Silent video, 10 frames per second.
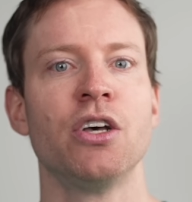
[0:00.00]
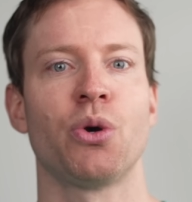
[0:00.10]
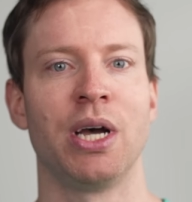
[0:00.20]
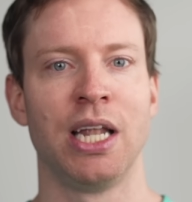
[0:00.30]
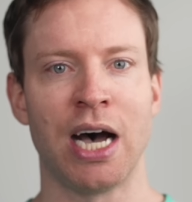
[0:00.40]

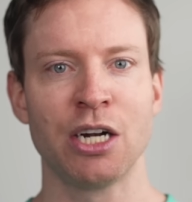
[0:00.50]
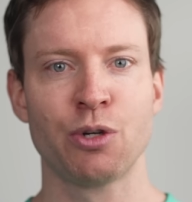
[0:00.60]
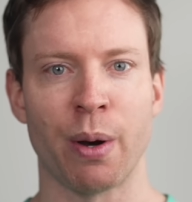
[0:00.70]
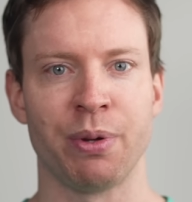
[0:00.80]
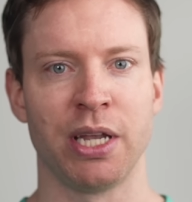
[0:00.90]
So, a
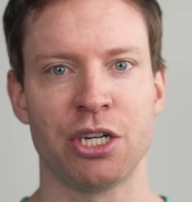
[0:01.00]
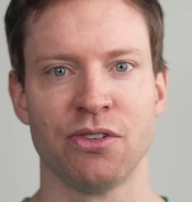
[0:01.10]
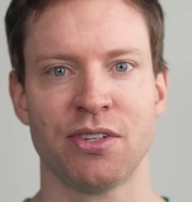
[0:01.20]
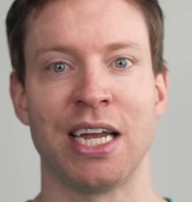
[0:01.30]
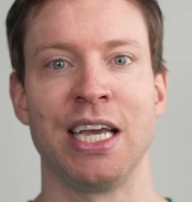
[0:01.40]
large
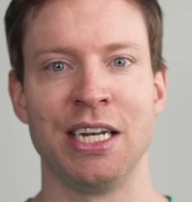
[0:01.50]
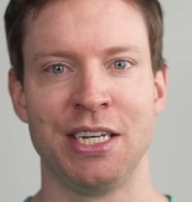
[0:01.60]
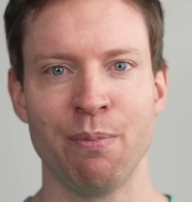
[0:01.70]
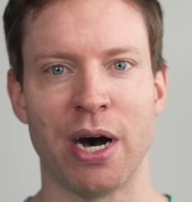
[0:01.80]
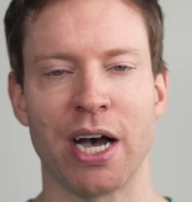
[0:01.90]
population study in
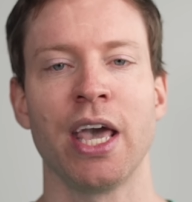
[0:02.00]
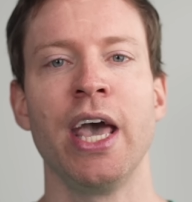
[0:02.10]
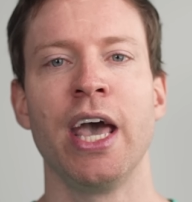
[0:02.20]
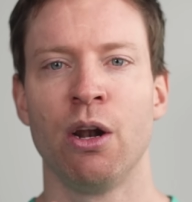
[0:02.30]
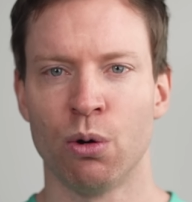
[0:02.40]
Denmark,
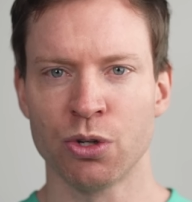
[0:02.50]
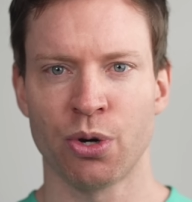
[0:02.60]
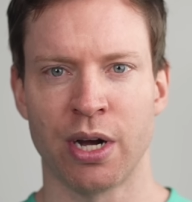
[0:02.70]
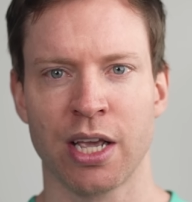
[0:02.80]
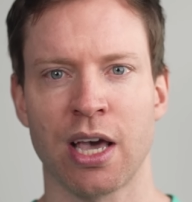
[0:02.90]
it
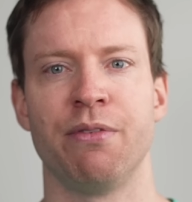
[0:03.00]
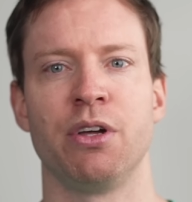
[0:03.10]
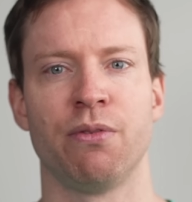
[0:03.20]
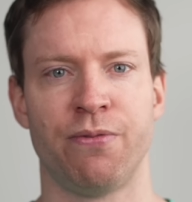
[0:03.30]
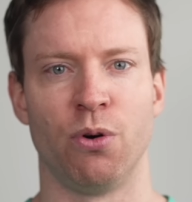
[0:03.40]
also
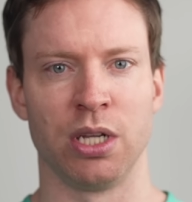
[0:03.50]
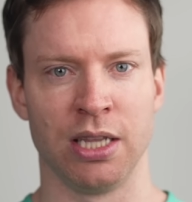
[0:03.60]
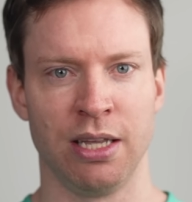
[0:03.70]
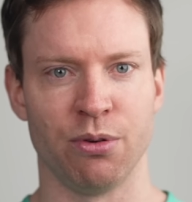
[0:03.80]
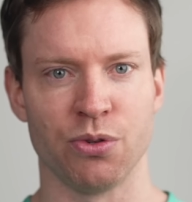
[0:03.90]
uncovered
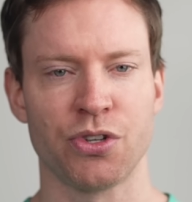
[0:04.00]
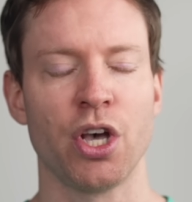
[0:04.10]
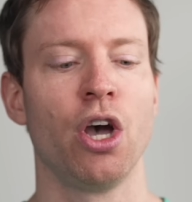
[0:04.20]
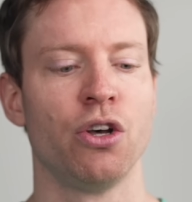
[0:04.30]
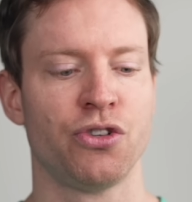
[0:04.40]
falling levels.
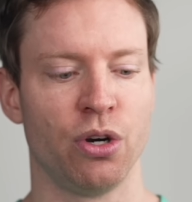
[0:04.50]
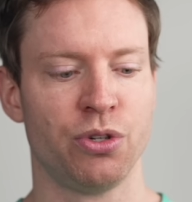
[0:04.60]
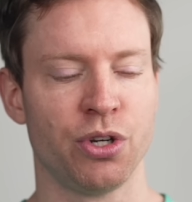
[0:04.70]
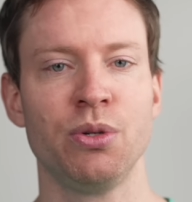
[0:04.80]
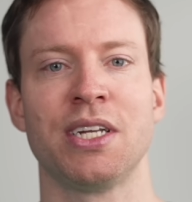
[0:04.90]
So
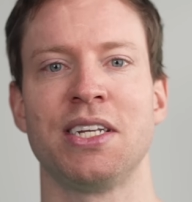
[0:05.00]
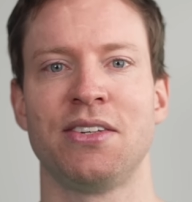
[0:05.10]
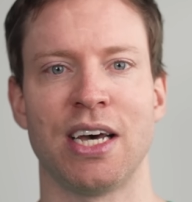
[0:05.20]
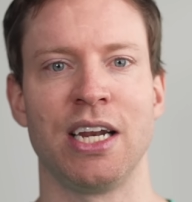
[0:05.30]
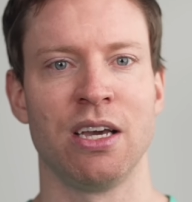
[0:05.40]
too did a
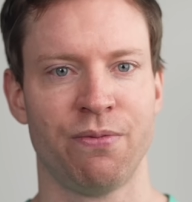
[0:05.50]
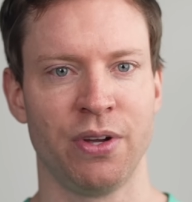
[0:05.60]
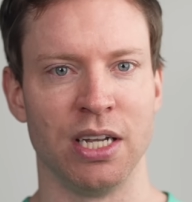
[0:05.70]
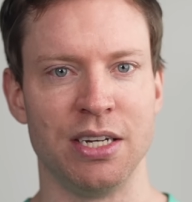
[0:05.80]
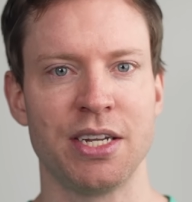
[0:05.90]
study in
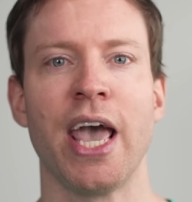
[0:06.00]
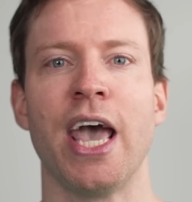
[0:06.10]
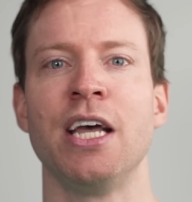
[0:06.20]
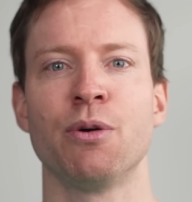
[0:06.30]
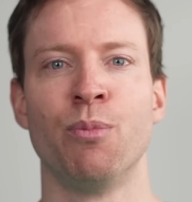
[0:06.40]
Finland,
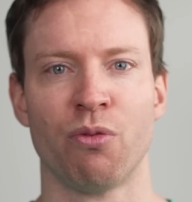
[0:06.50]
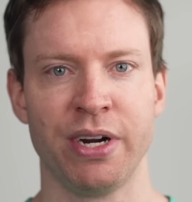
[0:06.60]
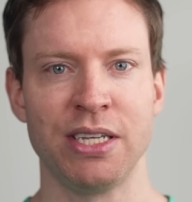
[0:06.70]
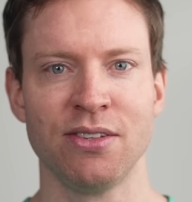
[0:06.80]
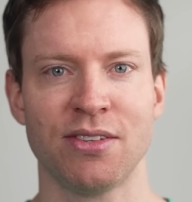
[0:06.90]
and a more
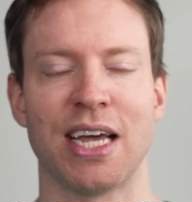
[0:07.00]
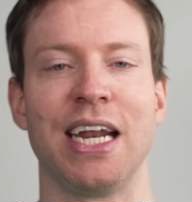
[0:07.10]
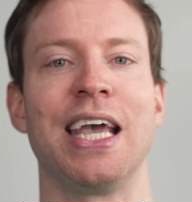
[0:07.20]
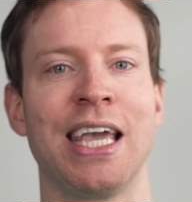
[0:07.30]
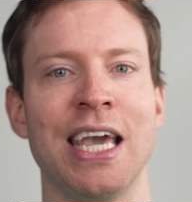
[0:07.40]
recent
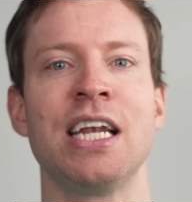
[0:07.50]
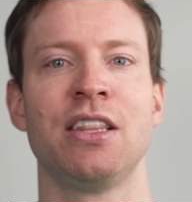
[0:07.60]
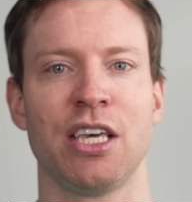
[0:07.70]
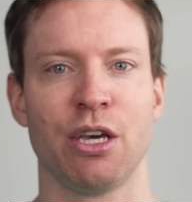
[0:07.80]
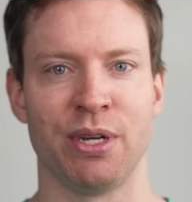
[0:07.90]
study again
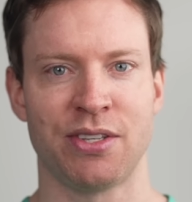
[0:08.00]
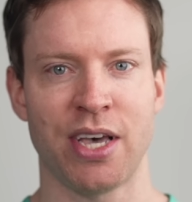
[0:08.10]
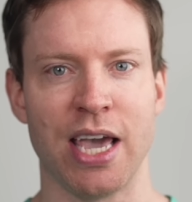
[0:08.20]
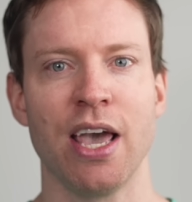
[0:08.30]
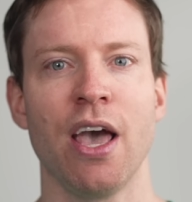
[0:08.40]
in the
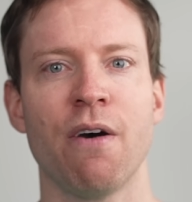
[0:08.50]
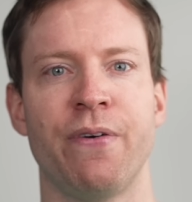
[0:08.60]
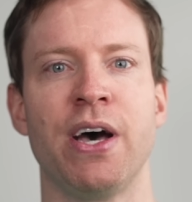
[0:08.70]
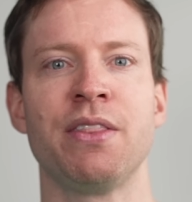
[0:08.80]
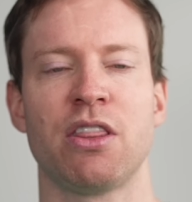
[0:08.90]
USA
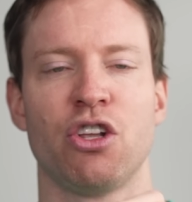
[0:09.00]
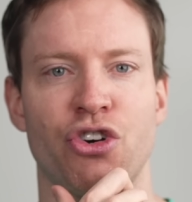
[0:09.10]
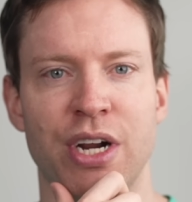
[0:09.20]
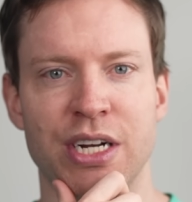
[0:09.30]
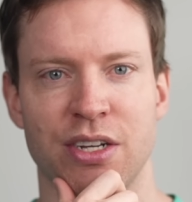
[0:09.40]
found that the
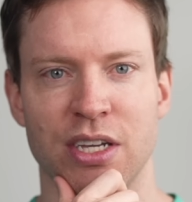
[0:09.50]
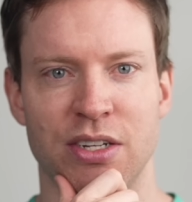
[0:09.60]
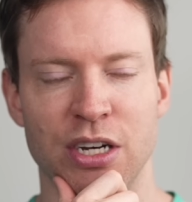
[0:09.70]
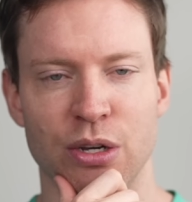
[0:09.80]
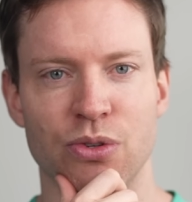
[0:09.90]
trend
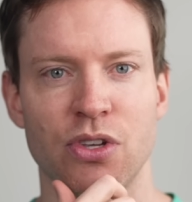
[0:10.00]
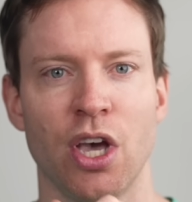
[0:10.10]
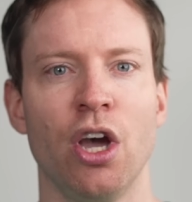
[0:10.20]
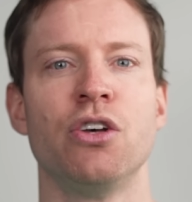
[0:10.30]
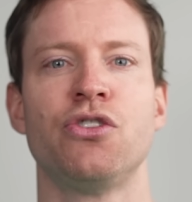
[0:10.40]
continues,
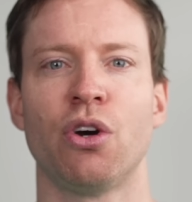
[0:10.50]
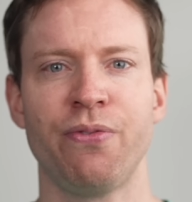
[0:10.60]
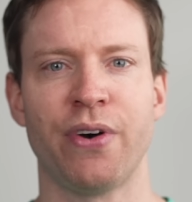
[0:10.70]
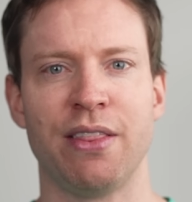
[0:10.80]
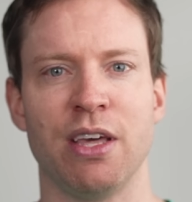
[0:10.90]
so
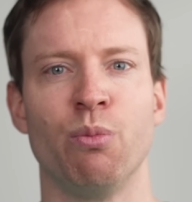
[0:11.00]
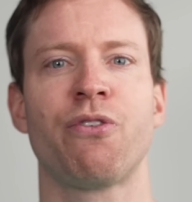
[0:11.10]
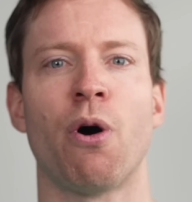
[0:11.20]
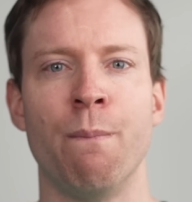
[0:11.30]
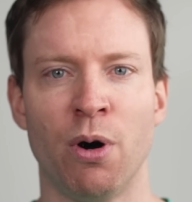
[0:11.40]
far, then,
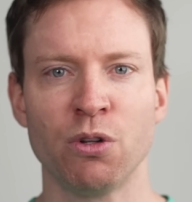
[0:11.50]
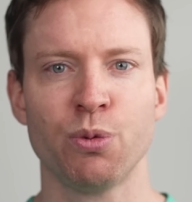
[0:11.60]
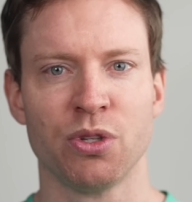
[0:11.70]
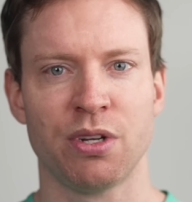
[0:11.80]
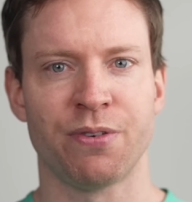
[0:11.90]
we've got
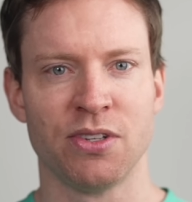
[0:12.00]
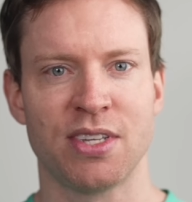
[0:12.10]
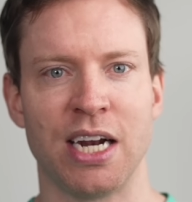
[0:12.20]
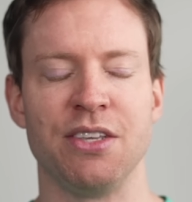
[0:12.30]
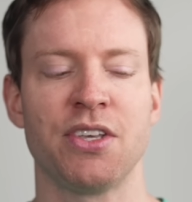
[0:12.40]
multiple different
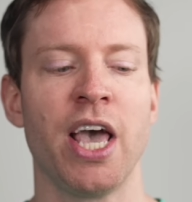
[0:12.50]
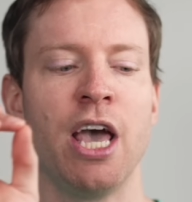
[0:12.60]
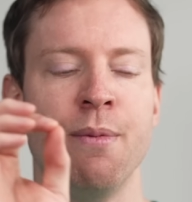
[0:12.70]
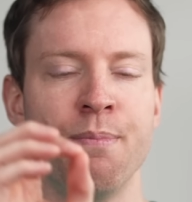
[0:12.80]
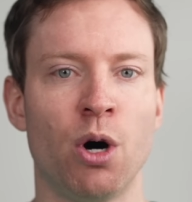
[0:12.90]
studies
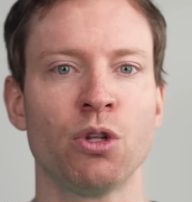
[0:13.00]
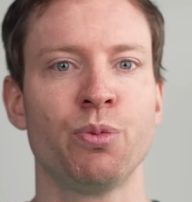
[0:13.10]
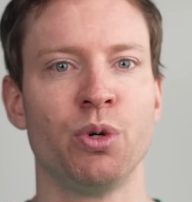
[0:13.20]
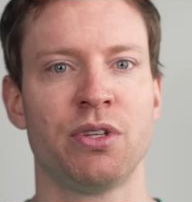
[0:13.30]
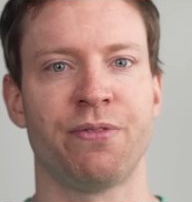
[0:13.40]
in
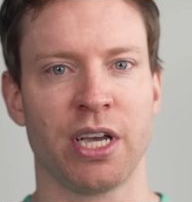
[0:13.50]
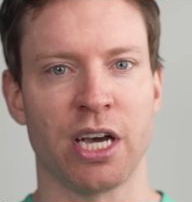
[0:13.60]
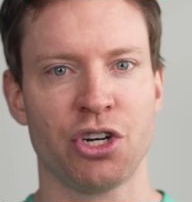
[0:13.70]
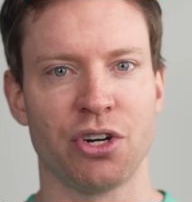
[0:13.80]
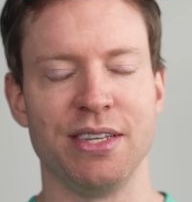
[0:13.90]
multiple different
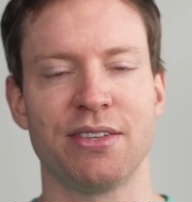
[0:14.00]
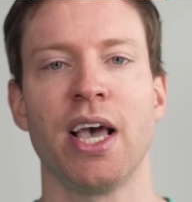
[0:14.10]
countries